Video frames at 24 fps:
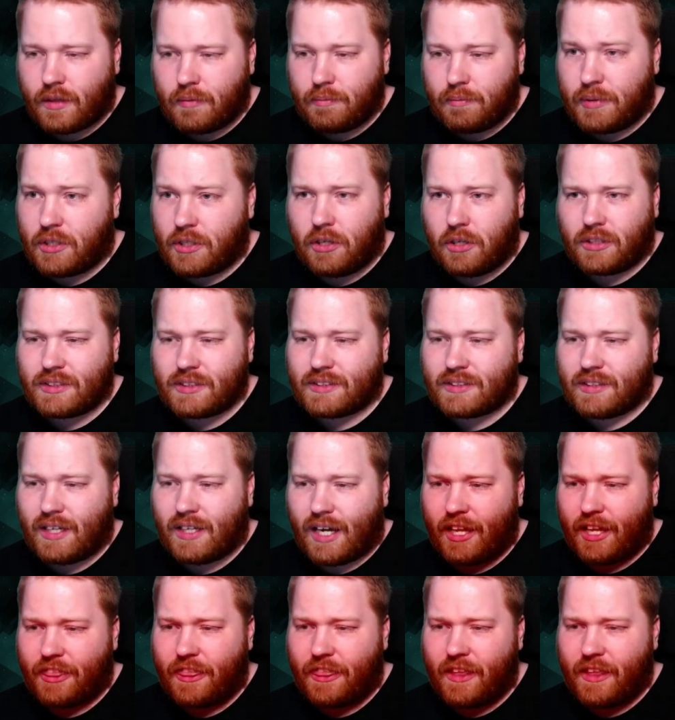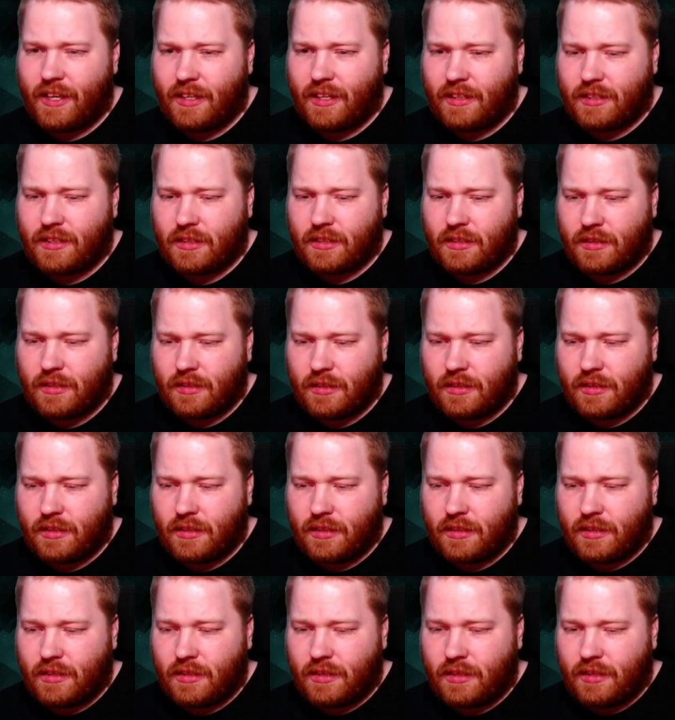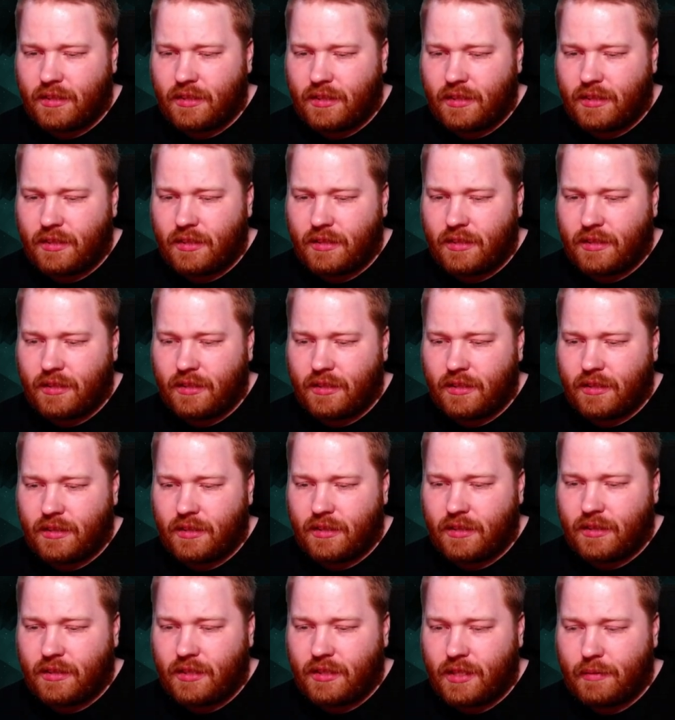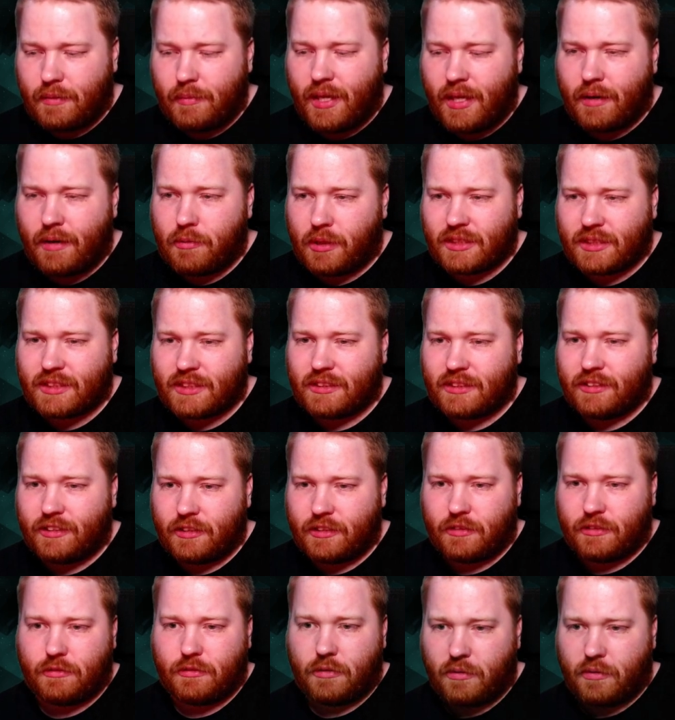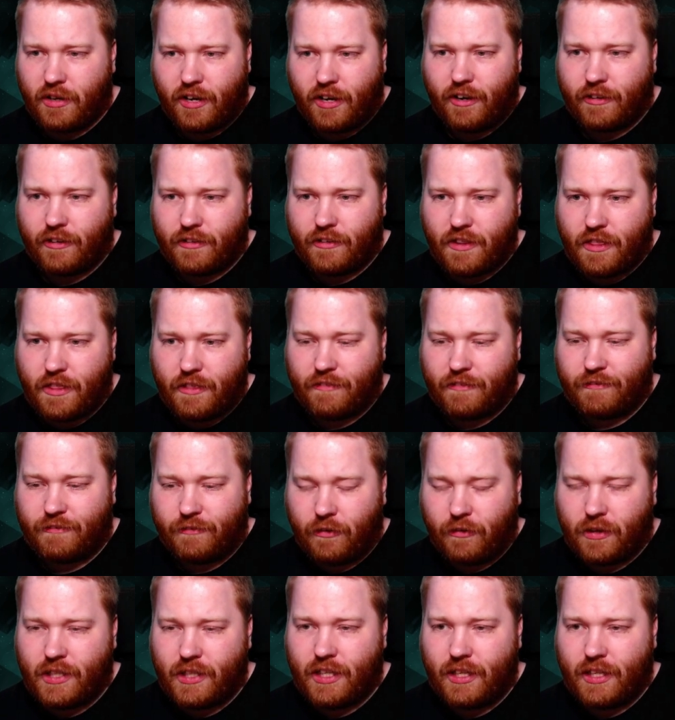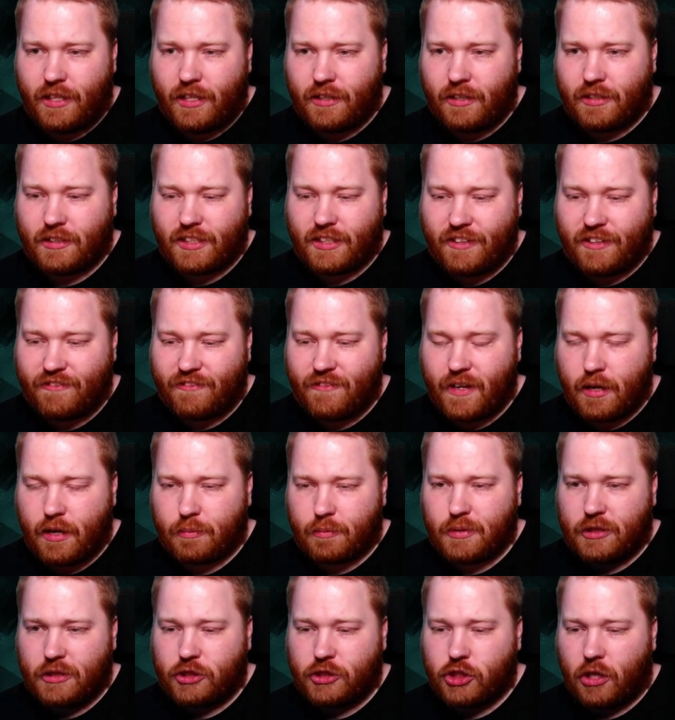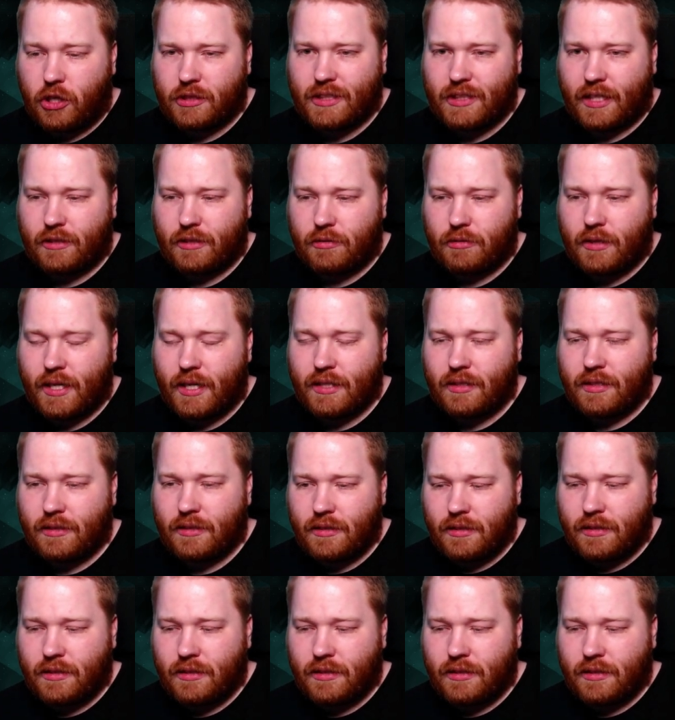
Because I think uh, Ymir wasn't the fully developed jaw titan, right?